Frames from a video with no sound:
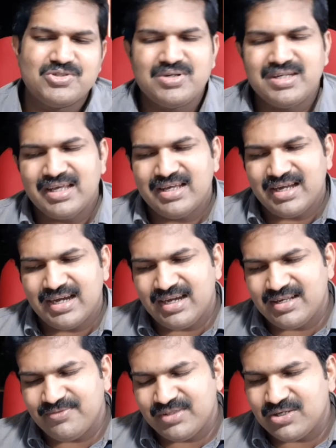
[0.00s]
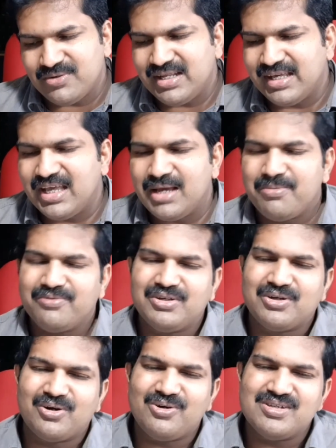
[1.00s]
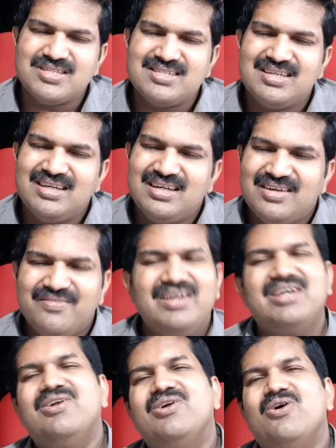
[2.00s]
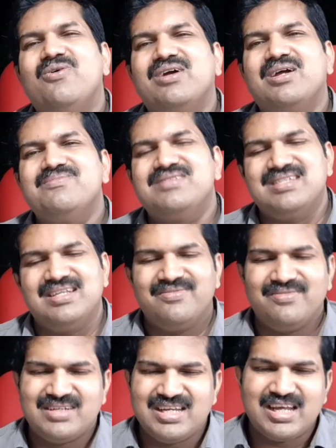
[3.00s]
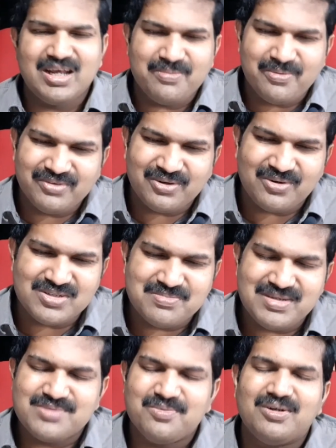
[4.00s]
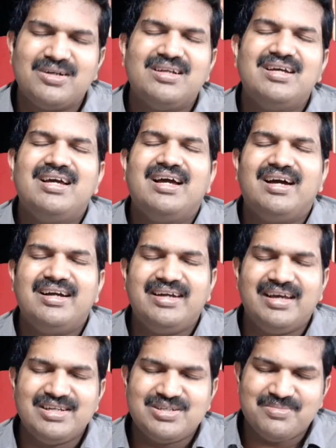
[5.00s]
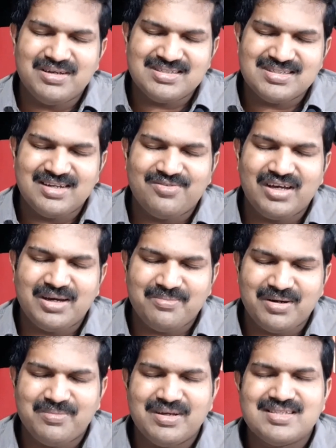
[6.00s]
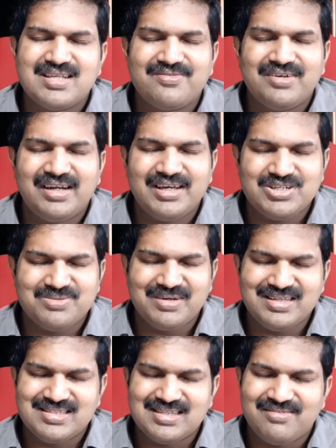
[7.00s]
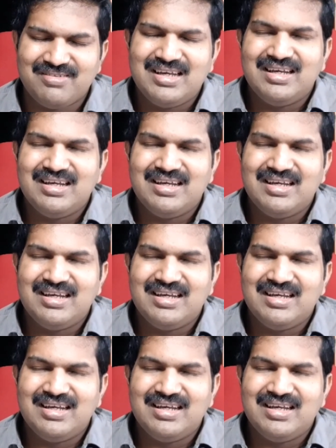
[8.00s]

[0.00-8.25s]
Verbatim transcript: So t- and without taking up of the cross, you cannot overcome sin. Taking up of the cross means what? I die to myself, I humble myself and die to myself.